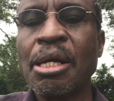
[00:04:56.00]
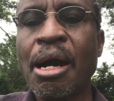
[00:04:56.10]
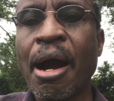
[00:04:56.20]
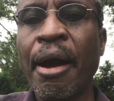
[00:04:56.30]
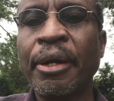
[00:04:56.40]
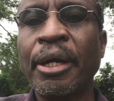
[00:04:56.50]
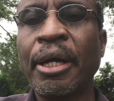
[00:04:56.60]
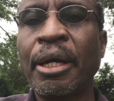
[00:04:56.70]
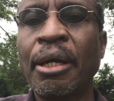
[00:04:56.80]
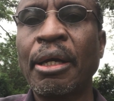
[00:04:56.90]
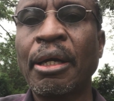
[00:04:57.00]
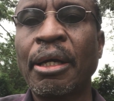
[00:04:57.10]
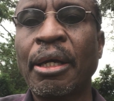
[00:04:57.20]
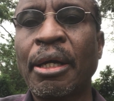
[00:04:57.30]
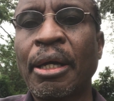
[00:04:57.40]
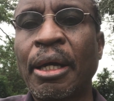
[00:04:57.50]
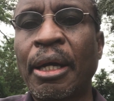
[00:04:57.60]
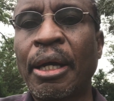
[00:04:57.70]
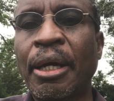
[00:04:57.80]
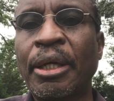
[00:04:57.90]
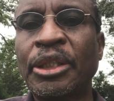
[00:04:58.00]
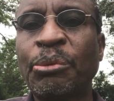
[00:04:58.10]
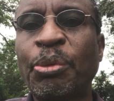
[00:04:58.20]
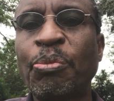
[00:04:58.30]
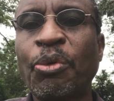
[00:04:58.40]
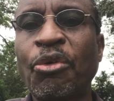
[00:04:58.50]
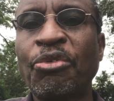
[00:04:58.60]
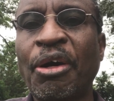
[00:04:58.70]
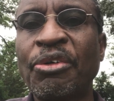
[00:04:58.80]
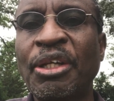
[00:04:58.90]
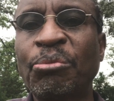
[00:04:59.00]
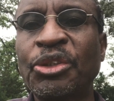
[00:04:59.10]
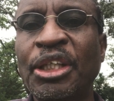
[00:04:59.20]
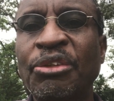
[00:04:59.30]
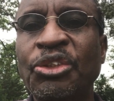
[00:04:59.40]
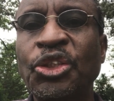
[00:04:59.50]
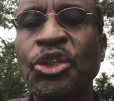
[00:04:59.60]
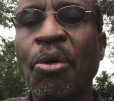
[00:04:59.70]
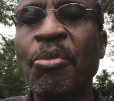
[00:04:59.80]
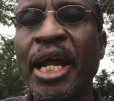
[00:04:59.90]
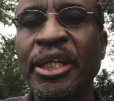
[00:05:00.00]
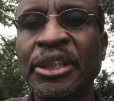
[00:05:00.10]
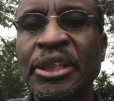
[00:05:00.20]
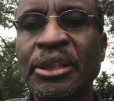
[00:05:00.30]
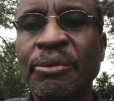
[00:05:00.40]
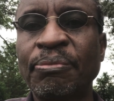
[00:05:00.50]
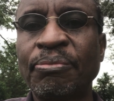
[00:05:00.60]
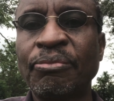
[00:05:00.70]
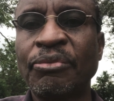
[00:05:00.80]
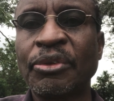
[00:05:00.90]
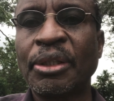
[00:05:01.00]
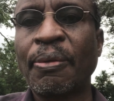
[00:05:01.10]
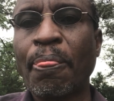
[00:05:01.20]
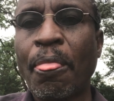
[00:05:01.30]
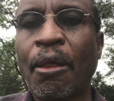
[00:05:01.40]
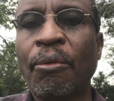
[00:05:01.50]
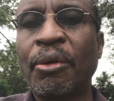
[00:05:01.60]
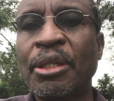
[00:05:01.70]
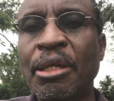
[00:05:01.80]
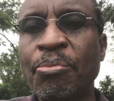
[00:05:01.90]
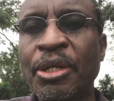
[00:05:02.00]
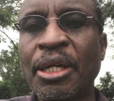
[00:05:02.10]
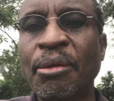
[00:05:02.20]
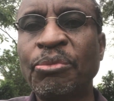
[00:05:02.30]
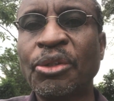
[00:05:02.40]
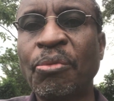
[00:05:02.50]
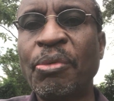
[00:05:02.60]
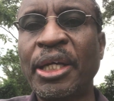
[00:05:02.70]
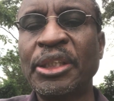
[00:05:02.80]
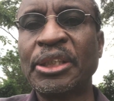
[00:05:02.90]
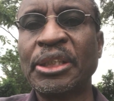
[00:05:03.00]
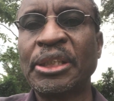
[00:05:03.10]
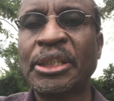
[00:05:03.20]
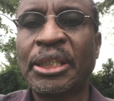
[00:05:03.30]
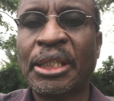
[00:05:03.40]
and his people found themselves jobless. When they became jobless,